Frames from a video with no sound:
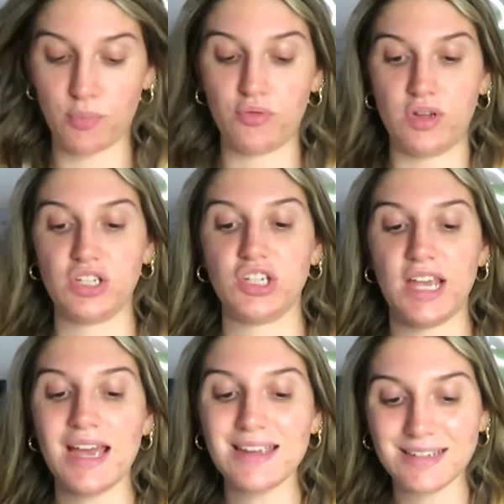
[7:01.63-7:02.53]

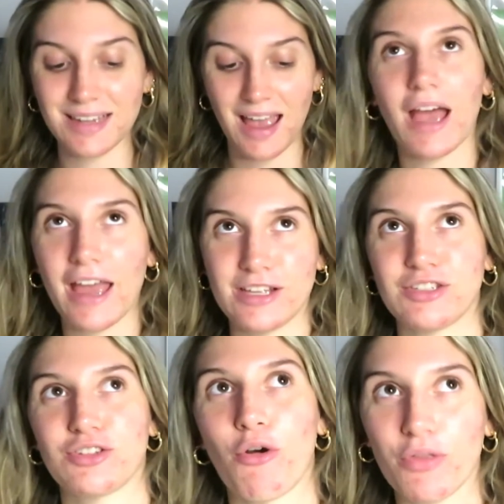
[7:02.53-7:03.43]
appreciate
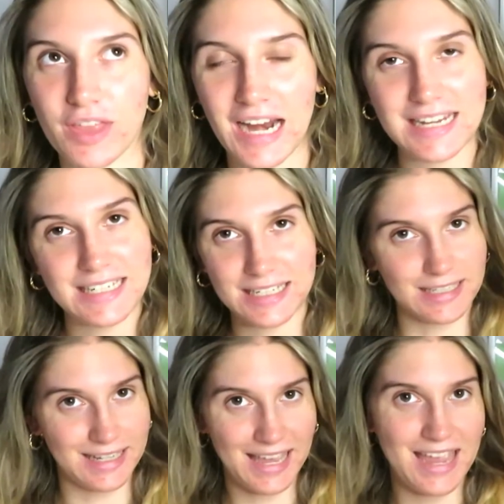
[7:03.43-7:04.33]
it's not that I
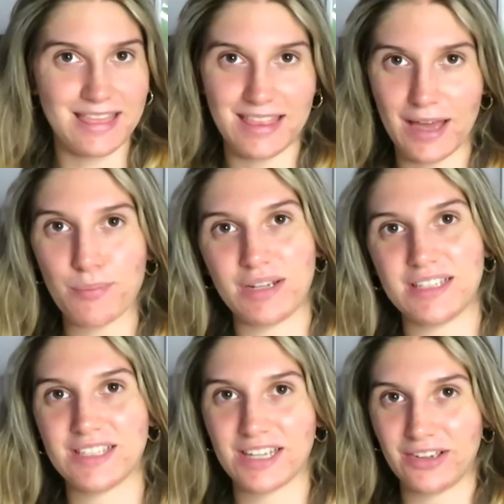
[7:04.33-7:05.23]
didn't gain that but
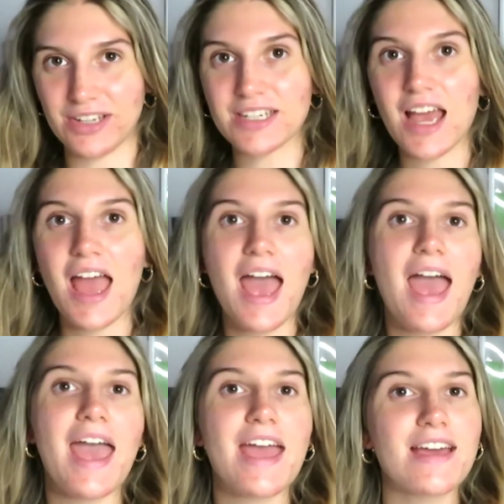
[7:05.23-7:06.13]
it's good
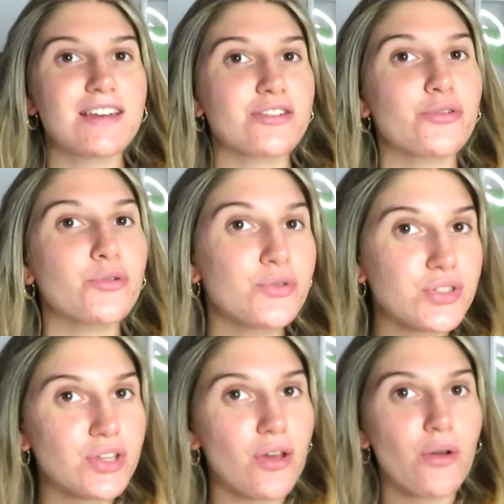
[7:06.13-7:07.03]
and
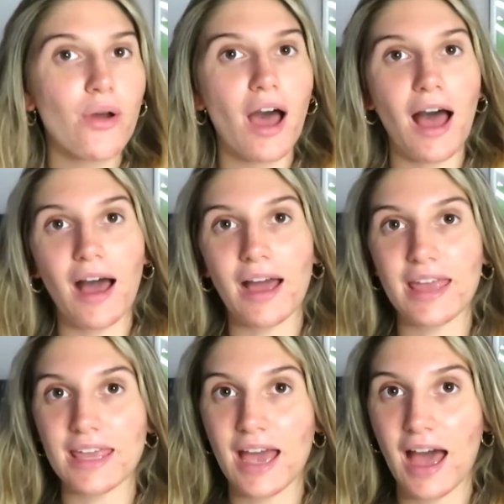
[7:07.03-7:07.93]
also I
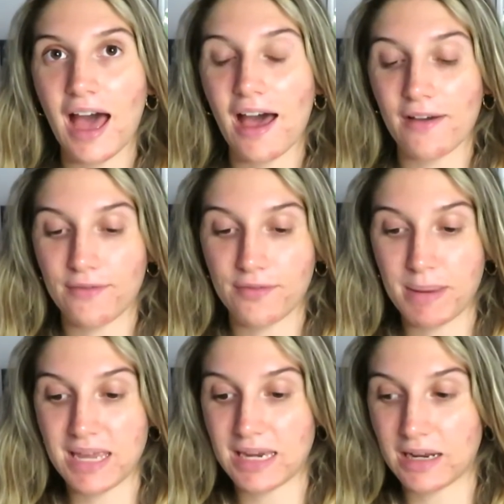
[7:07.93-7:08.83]
have
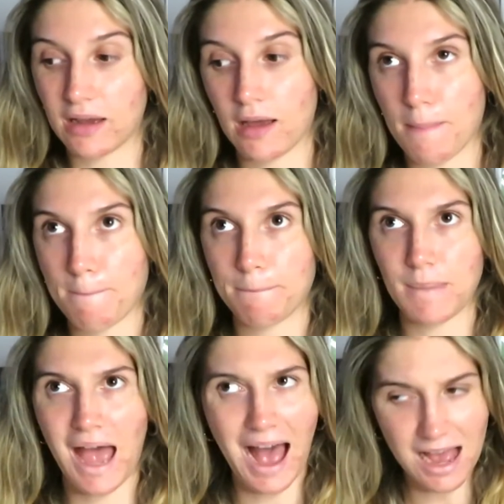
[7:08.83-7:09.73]
been
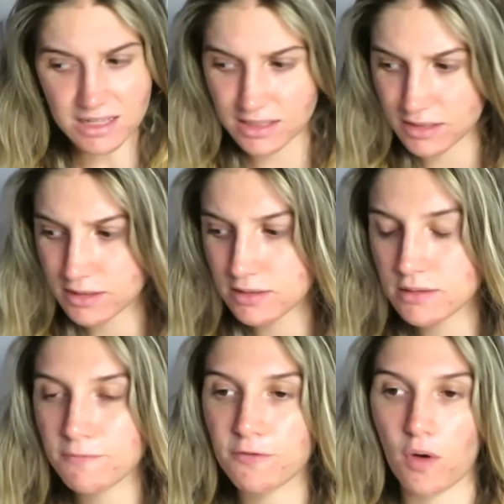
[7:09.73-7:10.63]
asked
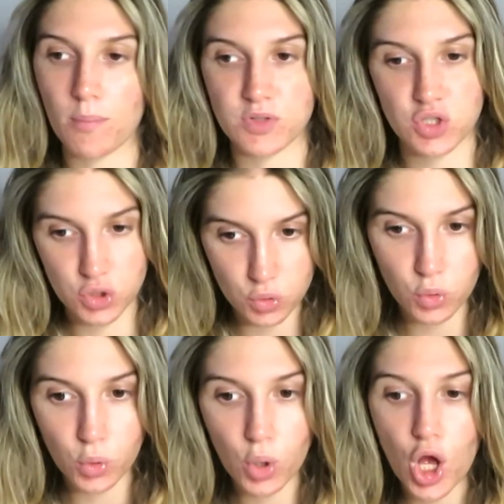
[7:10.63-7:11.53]
from
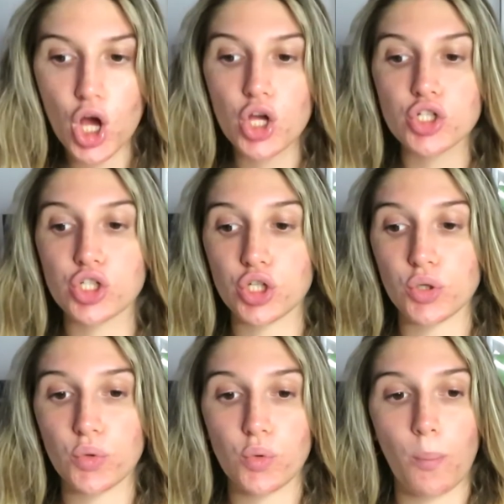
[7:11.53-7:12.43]
school
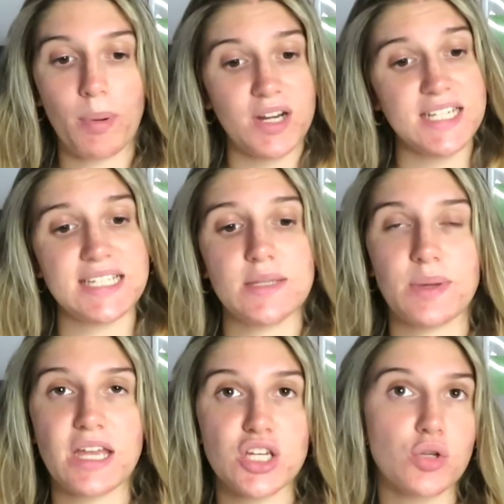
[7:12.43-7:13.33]
to
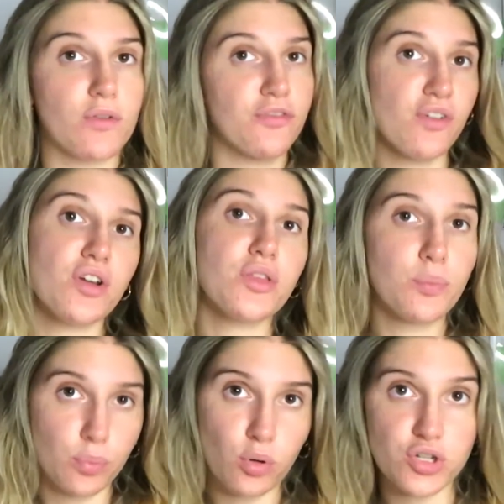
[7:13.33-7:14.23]
participate to a further
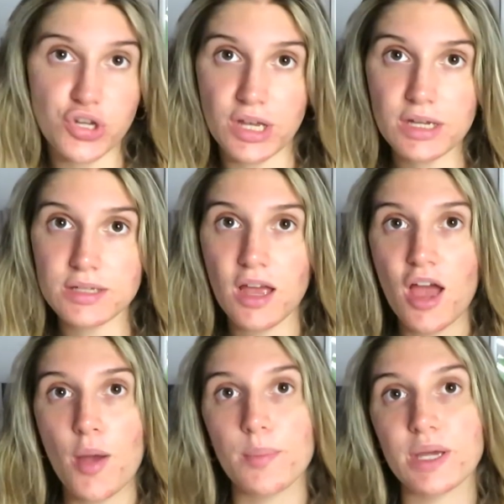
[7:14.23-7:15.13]
project
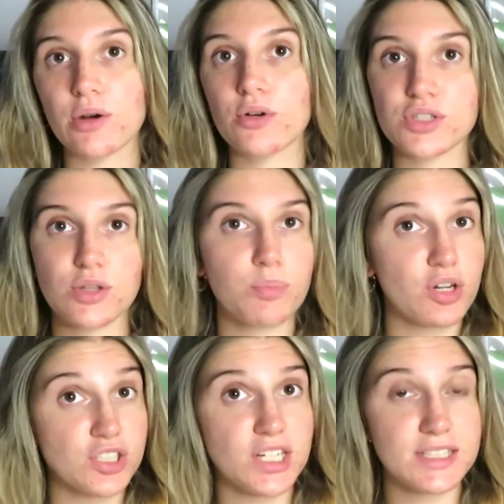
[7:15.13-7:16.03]
because the
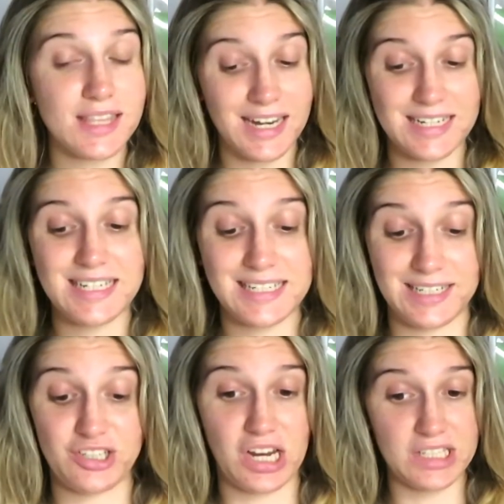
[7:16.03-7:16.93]
project that I did
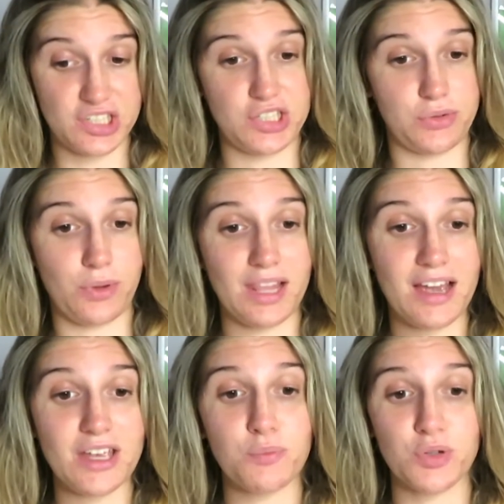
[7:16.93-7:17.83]
in Challenges
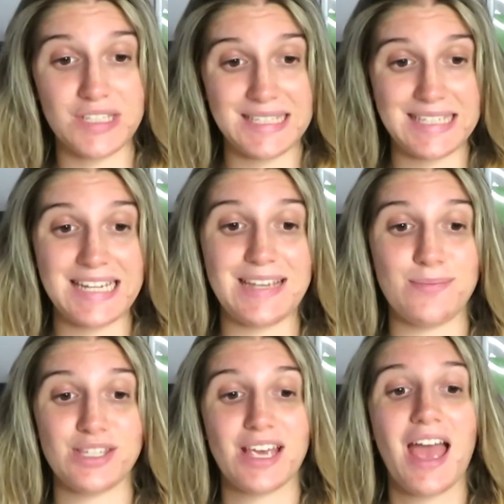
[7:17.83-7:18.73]
Online was
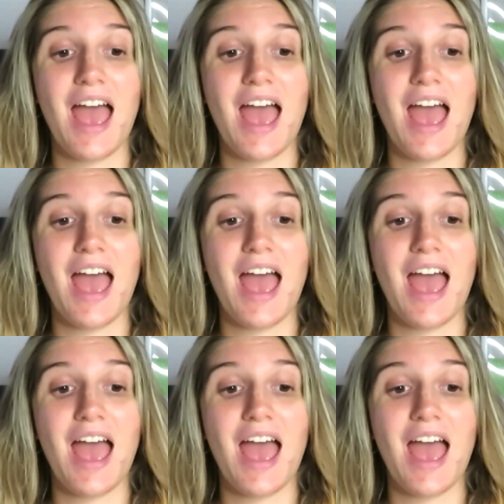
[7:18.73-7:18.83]
deemed